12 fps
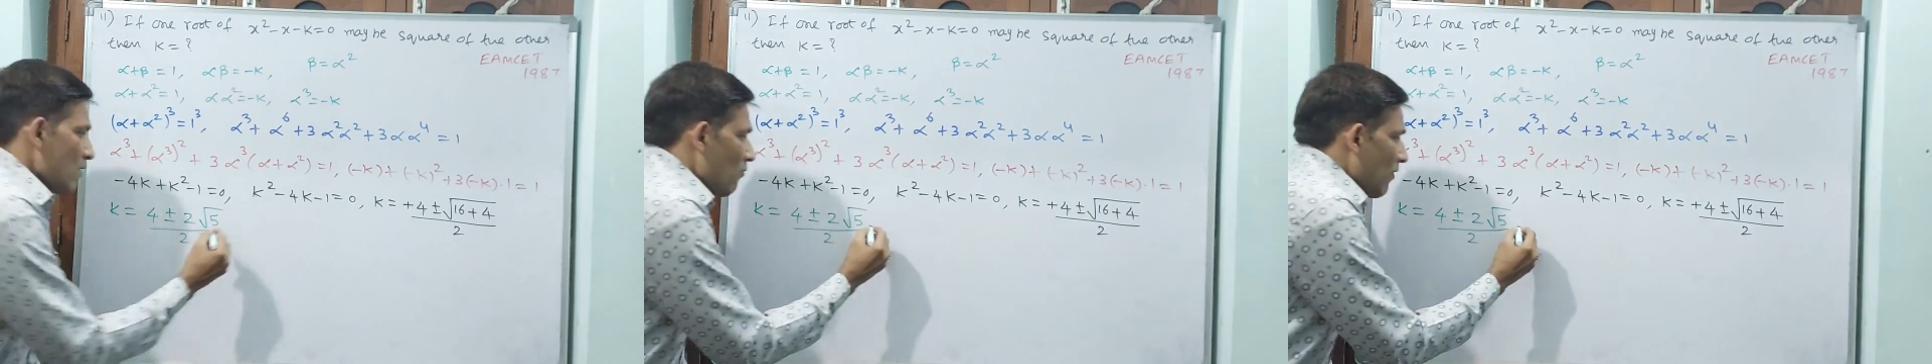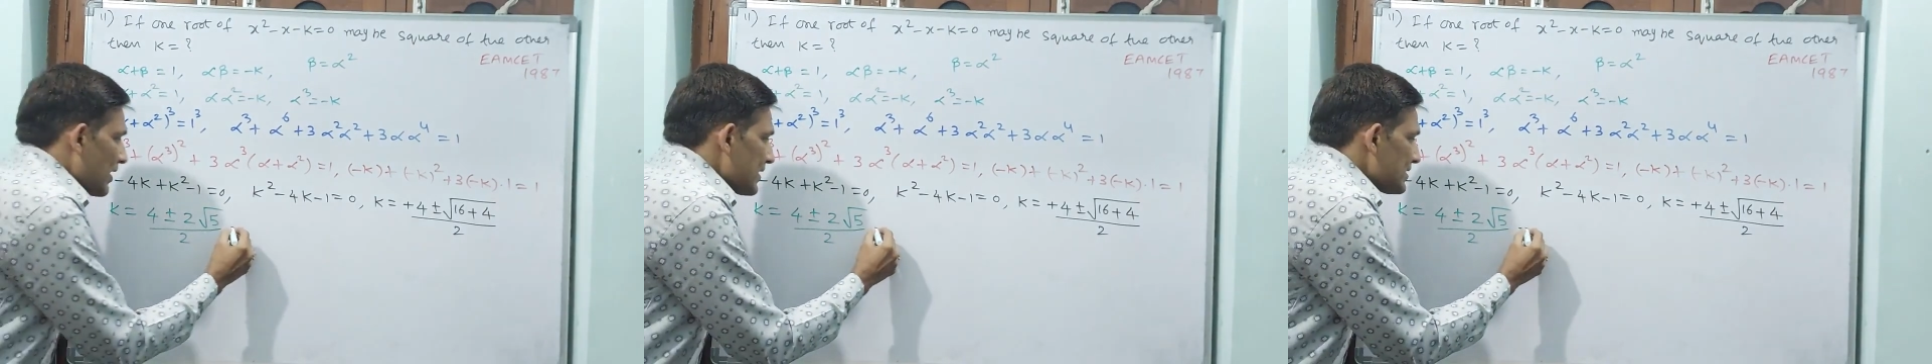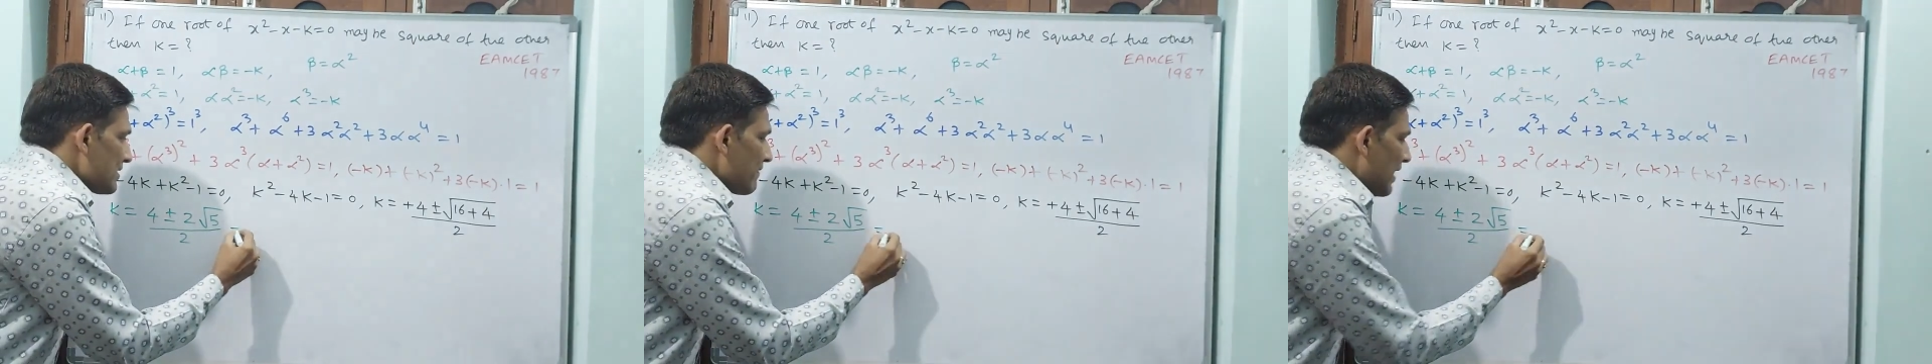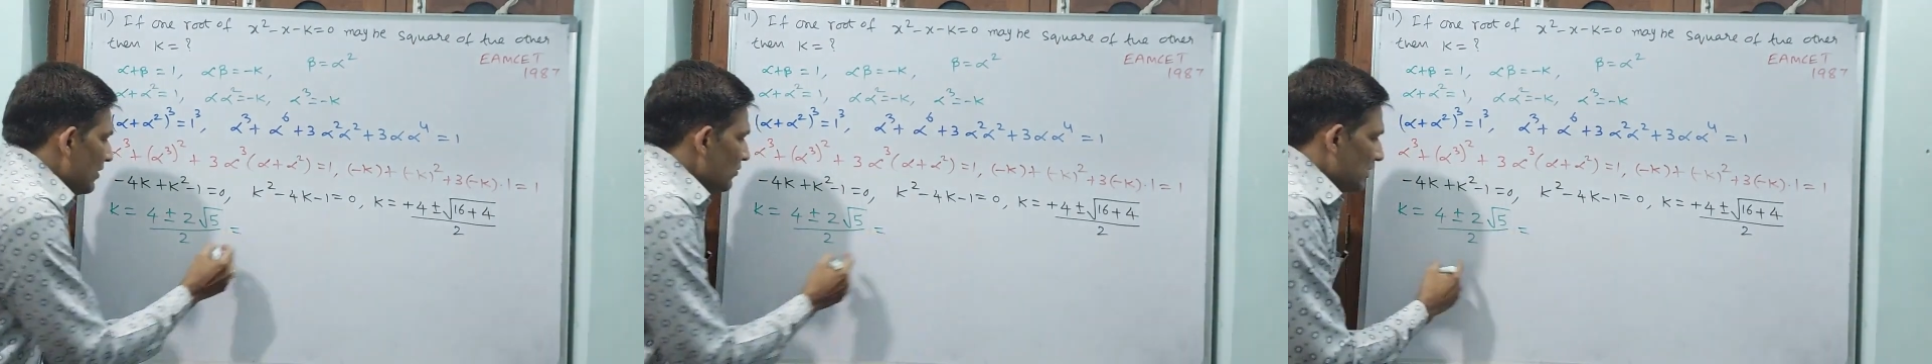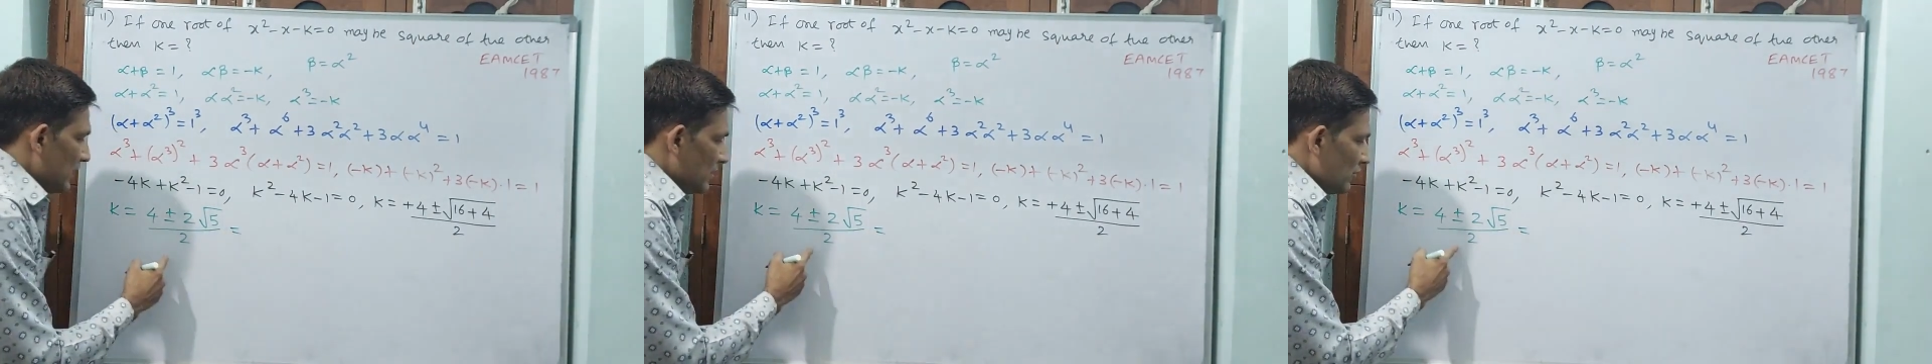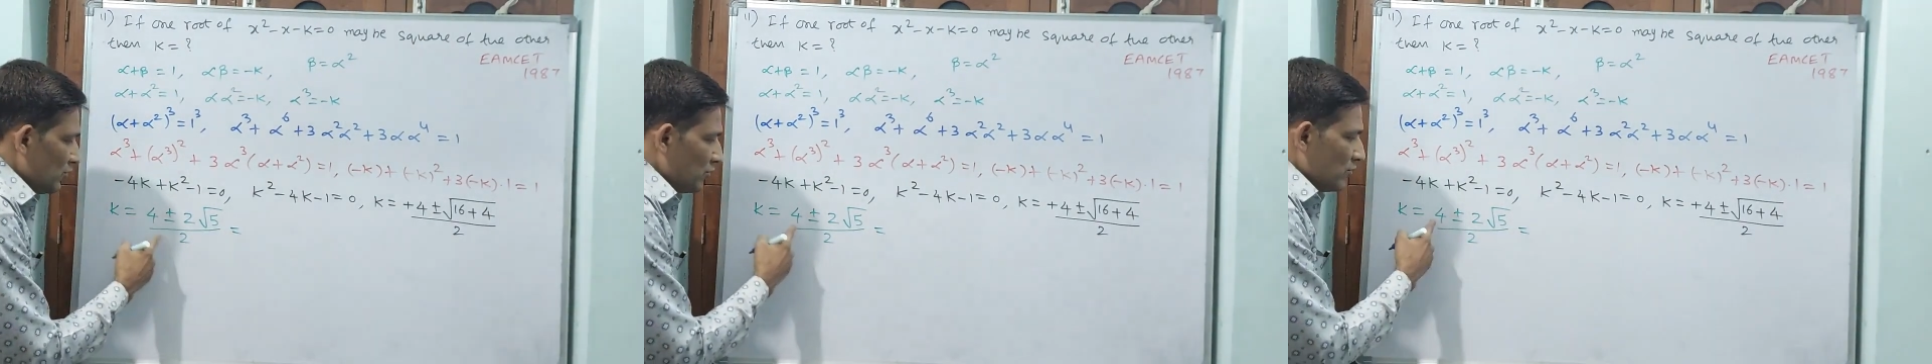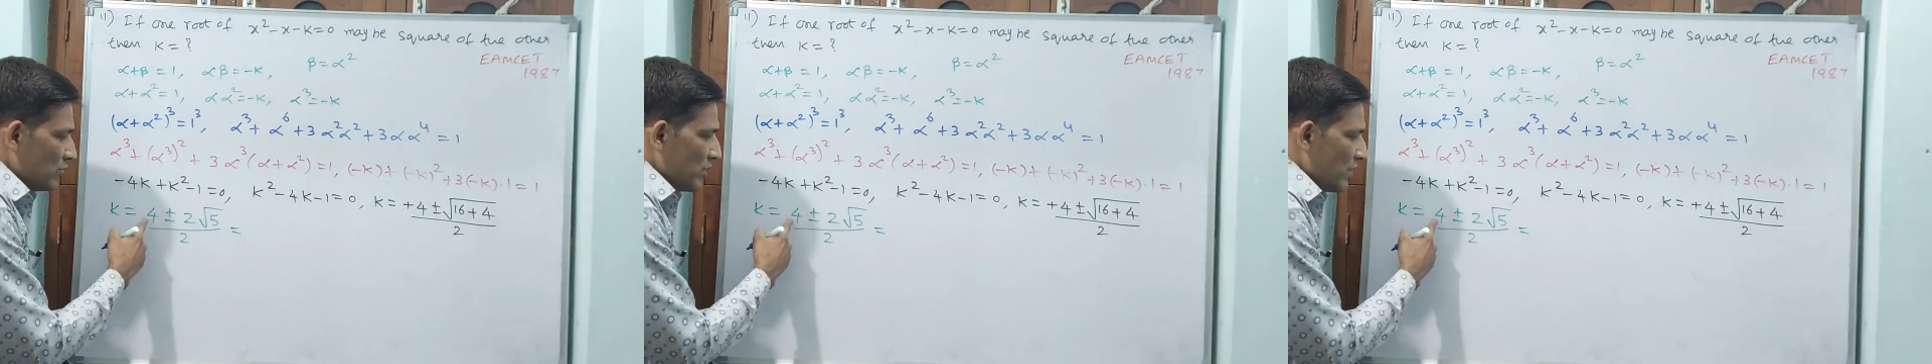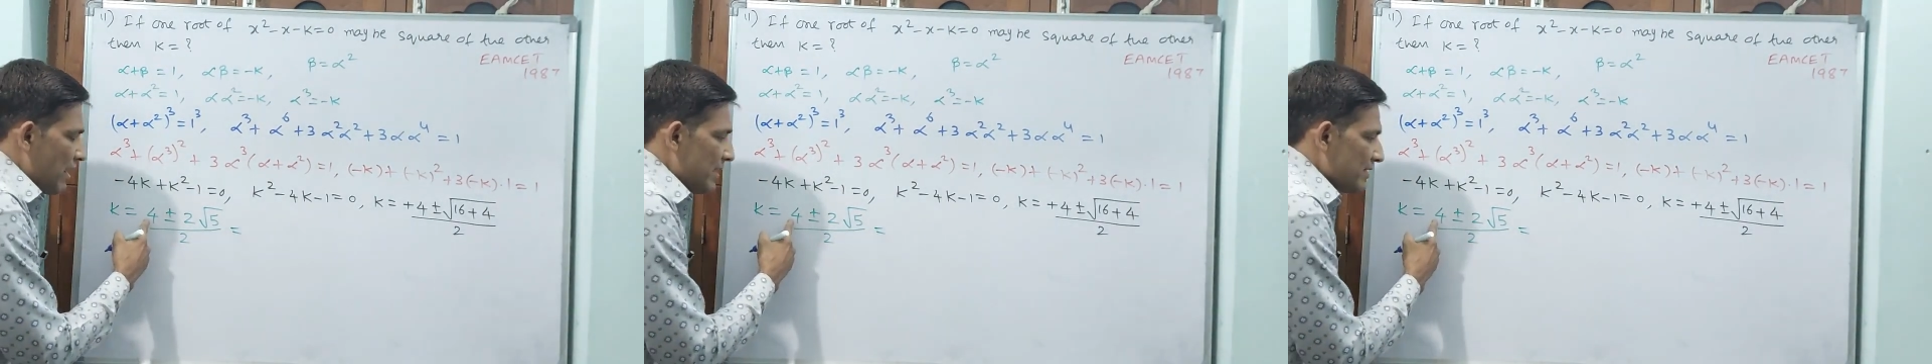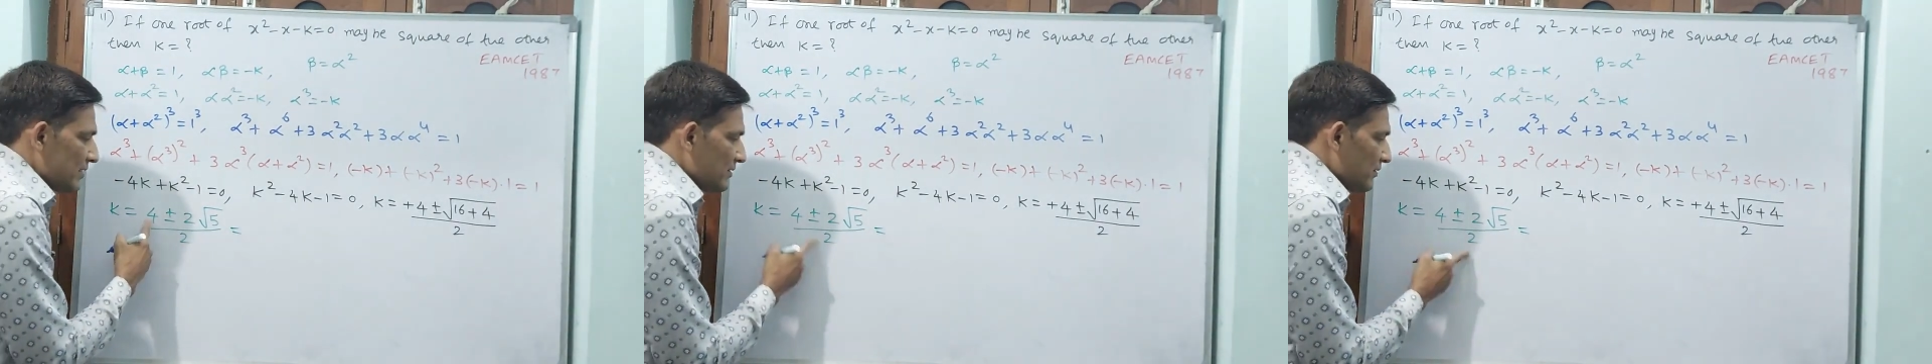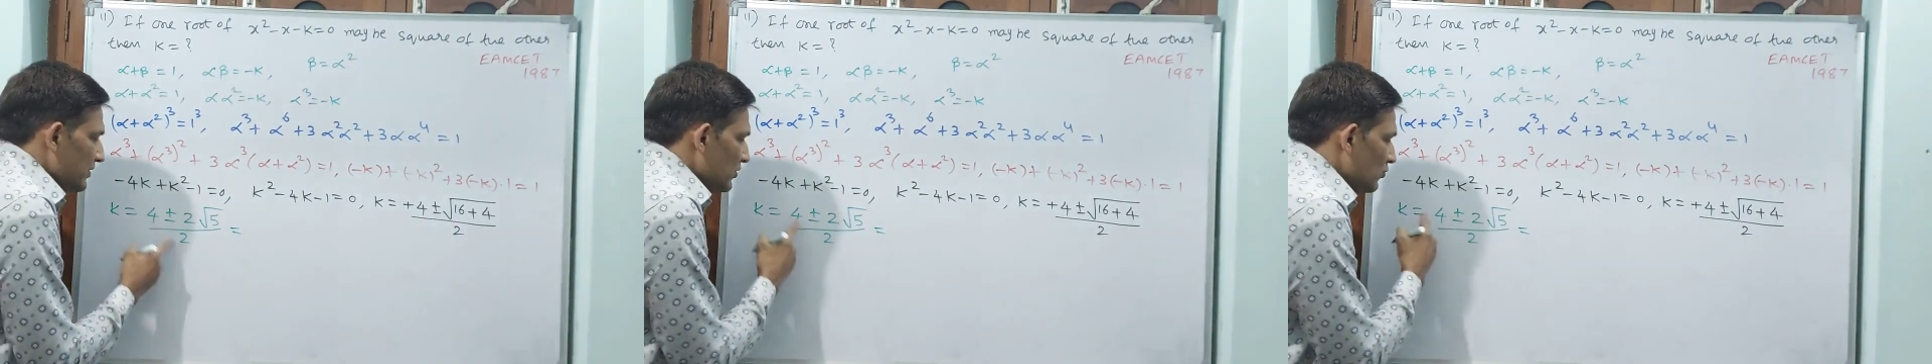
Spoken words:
what is the value then? You divide this with